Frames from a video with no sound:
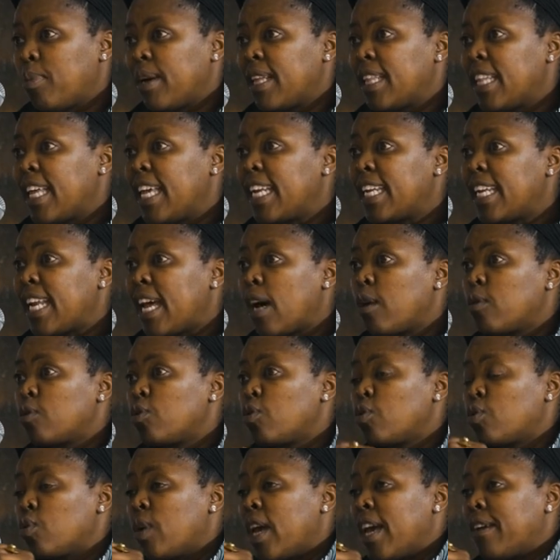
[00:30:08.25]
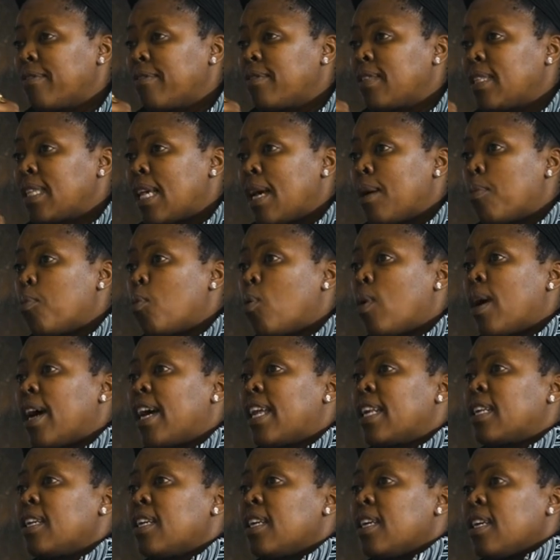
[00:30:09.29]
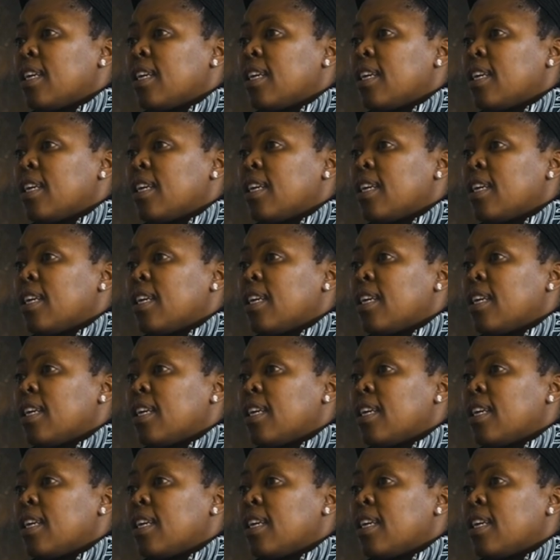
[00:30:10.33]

But then now to have someone,